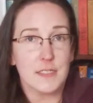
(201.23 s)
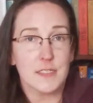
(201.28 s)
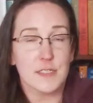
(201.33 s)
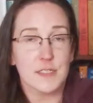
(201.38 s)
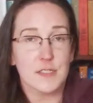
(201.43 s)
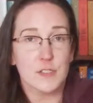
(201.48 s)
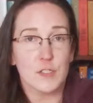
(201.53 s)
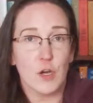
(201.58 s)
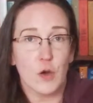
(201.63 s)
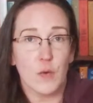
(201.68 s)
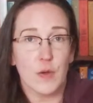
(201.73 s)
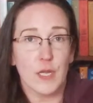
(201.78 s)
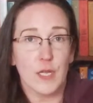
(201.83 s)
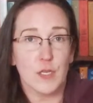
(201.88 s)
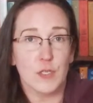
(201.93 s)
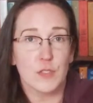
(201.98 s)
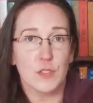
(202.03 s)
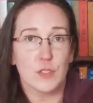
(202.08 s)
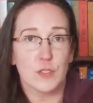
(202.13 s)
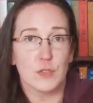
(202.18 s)
is
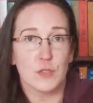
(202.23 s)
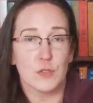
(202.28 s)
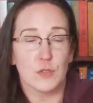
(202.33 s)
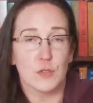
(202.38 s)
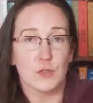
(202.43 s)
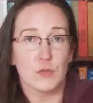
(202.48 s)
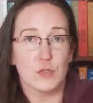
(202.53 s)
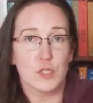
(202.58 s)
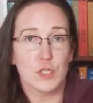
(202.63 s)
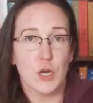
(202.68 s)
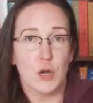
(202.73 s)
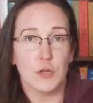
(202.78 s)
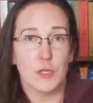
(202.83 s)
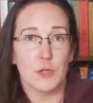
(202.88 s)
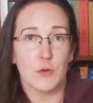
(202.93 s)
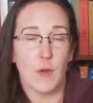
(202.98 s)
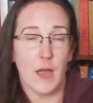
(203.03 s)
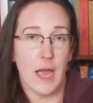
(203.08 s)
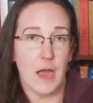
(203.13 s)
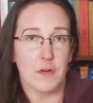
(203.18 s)
going to show
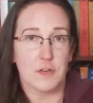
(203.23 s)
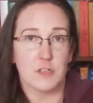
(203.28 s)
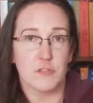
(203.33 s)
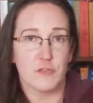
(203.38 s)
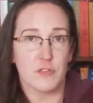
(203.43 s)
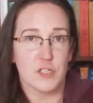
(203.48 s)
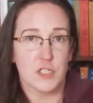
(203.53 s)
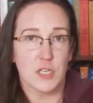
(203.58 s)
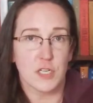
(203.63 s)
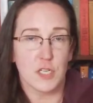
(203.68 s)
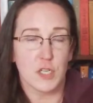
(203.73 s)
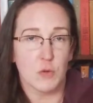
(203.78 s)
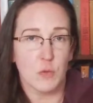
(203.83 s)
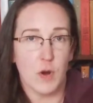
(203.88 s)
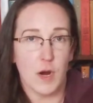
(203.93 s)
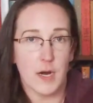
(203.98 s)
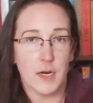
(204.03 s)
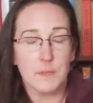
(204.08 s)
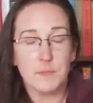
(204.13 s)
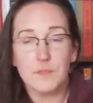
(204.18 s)
you how deficient you
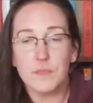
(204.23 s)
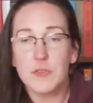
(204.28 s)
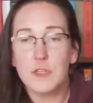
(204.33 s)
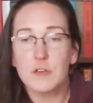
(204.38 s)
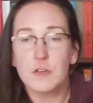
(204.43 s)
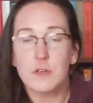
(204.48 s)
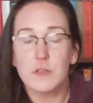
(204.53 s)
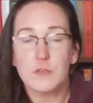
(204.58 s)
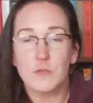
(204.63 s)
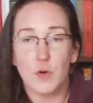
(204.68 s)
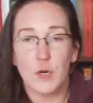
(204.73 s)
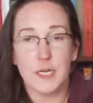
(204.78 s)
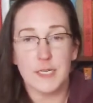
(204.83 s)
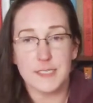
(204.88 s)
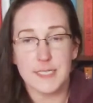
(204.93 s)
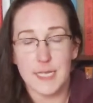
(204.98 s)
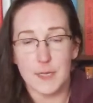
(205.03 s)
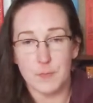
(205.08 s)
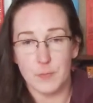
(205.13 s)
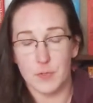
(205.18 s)
are. For
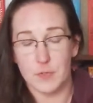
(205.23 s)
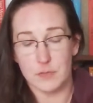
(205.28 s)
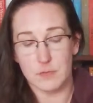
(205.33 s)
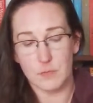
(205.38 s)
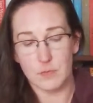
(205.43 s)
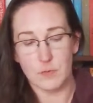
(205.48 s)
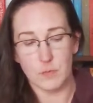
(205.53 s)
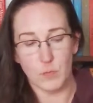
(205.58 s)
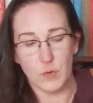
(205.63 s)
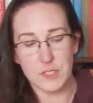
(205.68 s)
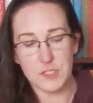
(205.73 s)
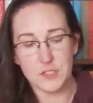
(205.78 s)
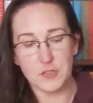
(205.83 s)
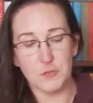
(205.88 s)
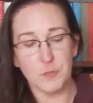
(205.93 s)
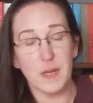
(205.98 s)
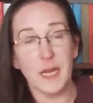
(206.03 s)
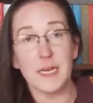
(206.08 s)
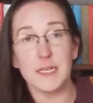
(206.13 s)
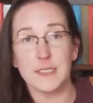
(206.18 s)
example, once
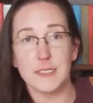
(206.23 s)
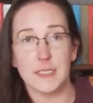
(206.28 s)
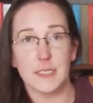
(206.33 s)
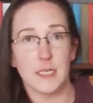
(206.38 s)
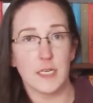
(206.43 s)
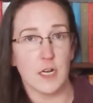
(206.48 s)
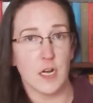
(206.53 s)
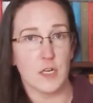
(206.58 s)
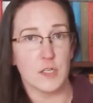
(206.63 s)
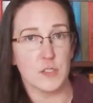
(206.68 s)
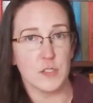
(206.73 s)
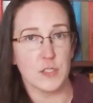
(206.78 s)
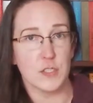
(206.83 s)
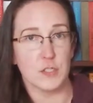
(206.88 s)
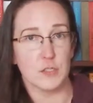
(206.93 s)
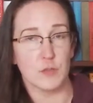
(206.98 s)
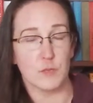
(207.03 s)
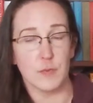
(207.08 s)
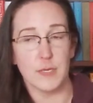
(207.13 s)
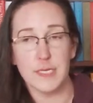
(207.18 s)
you've painted it onto
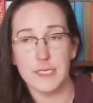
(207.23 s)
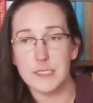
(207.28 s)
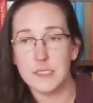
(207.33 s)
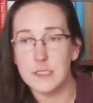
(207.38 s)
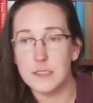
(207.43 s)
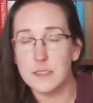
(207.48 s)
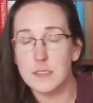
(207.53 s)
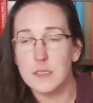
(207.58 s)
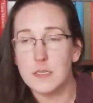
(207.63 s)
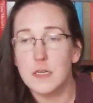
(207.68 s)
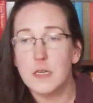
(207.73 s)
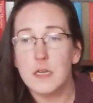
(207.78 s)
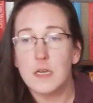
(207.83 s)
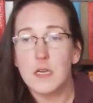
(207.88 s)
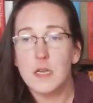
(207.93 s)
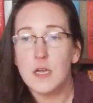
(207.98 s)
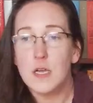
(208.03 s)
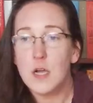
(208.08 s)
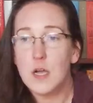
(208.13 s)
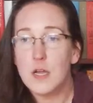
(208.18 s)
your wrist,
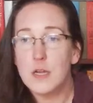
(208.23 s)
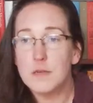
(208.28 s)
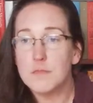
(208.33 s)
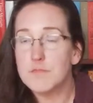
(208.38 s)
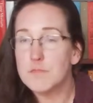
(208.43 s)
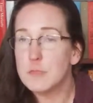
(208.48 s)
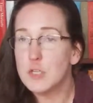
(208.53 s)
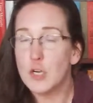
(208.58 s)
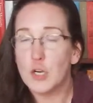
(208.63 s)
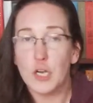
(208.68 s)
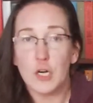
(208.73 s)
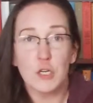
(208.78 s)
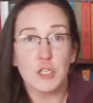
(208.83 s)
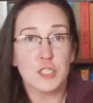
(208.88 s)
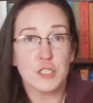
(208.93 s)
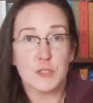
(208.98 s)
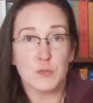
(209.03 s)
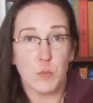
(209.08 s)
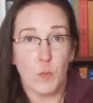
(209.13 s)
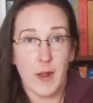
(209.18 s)
you're gonna
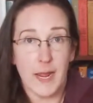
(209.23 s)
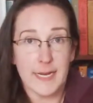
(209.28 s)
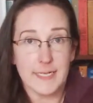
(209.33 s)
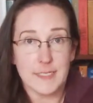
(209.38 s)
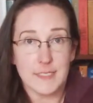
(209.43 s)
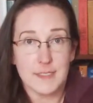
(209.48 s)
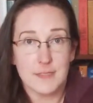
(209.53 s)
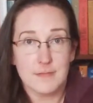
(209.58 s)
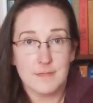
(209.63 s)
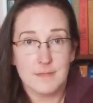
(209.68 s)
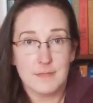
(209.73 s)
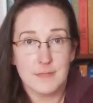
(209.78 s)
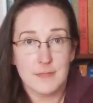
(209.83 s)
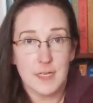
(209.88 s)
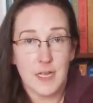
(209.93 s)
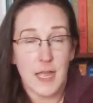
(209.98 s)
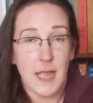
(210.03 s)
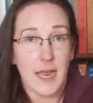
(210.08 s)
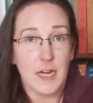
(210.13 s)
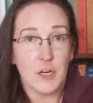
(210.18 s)
just wait,
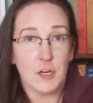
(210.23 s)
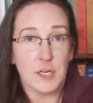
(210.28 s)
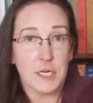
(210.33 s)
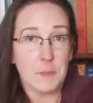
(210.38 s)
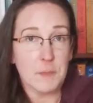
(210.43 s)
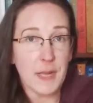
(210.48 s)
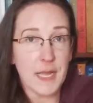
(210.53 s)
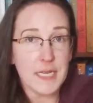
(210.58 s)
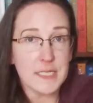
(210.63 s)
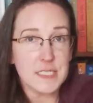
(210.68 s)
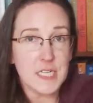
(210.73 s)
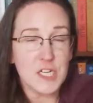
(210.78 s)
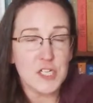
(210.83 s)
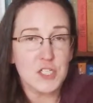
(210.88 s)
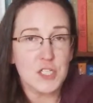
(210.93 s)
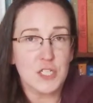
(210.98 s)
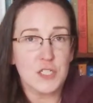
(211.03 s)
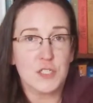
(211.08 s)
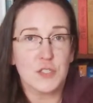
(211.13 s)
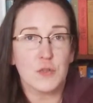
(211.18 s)
and you're gonna pay
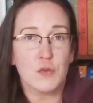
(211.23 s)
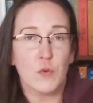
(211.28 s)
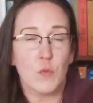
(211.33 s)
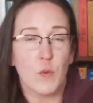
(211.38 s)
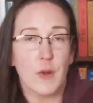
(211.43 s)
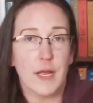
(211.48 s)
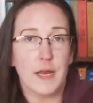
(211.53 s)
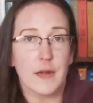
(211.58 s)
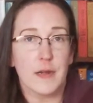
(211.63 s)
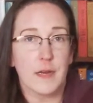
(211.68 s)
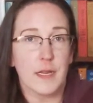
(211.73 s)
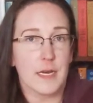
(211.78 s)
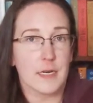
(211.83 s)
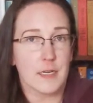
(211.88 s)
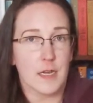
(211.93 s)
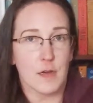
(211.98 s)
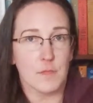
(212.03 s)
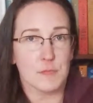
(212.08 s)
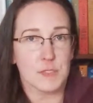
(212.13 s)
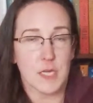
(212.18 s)
attention to when it
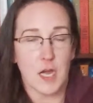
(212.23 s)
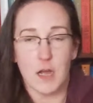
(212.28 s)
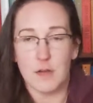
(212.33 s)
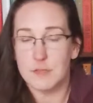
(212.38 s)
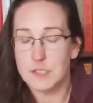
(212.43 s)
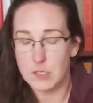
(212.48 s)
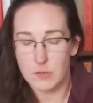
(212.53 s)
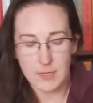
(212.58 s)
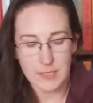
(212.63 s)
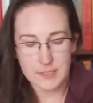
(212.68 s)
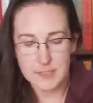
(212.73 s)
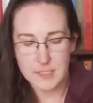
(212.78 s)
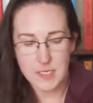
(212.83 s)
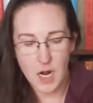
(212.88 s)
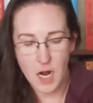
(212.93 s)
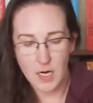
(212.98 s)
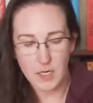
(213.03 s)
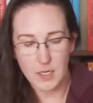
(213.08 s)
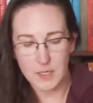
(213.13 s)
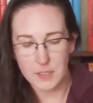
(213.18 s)
comes off. So it's
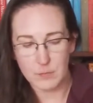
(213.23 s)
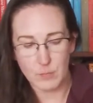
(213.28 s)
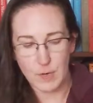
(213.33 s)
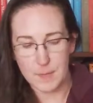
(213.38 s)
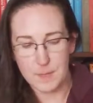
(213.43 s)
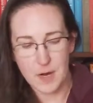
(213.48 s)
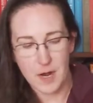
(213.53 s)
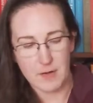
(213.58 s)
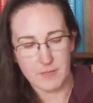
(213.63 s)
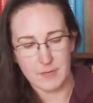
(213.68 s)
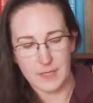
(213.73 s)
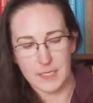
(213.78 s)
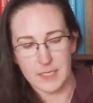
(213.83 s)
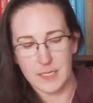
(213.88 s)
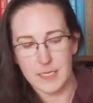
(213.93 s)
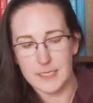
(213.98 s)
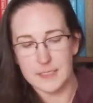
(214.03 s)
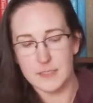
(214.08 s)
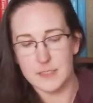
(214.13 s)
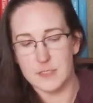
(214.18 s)
not gonna rub off, like
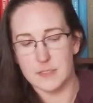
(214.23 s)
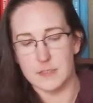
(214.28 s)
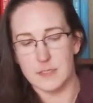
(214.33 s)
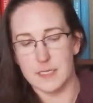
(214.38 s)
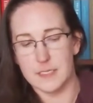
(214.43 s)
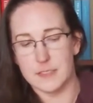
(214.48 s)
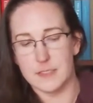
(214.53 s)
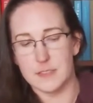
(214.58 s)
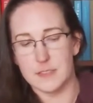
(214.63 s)
it's